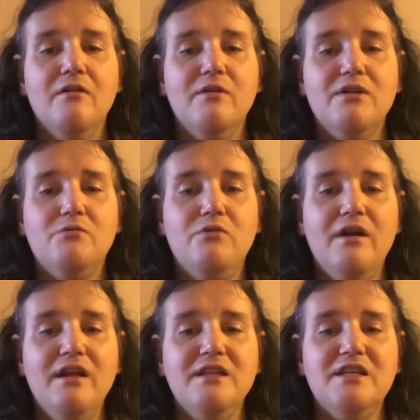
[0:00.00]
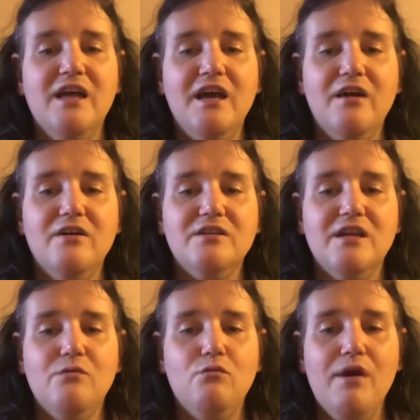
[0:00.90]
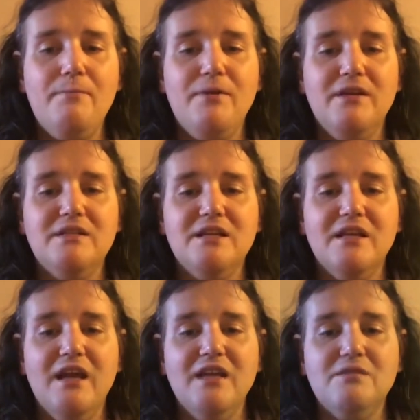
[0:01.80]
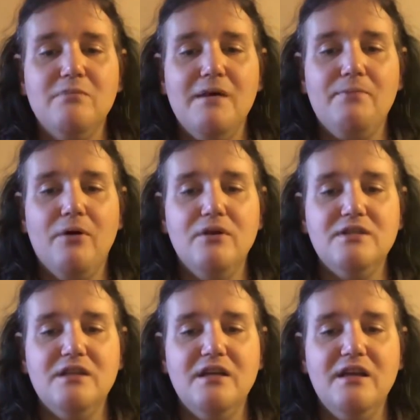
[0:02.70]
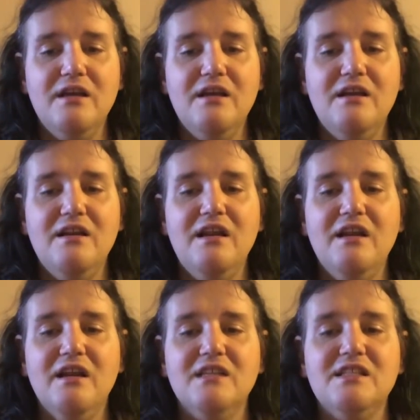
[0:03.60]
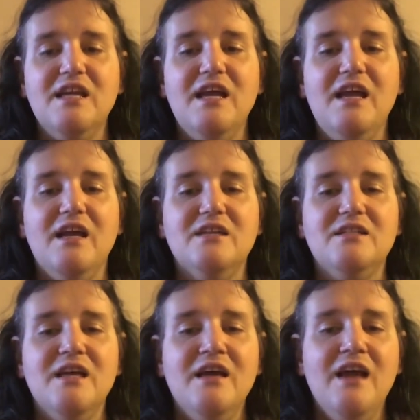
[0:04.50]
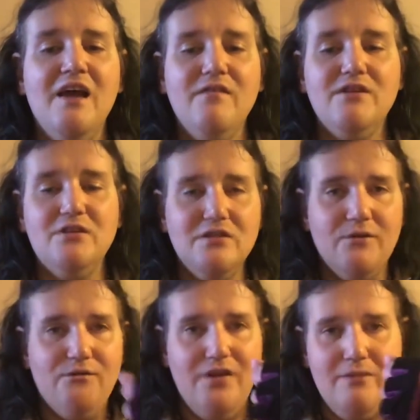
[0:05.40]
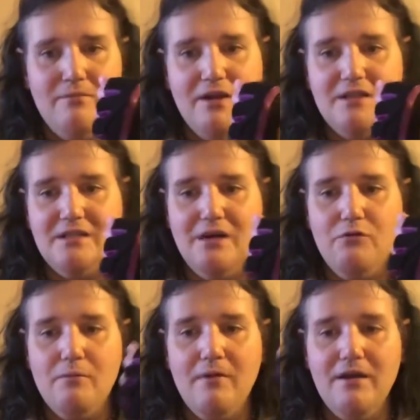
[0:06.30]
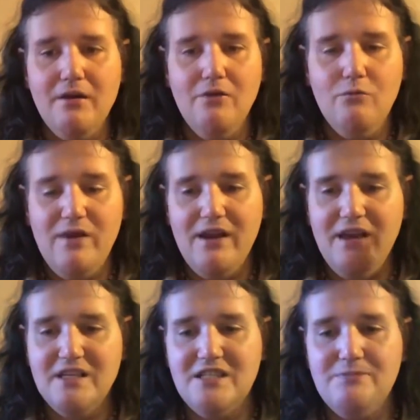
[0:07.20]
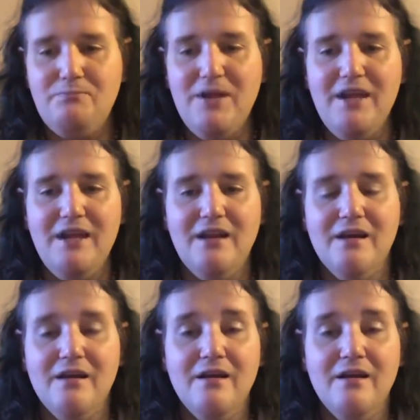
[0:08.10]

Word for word: with running tires and weapons against my person in needless angst, having to defend myself with my own wit and speed.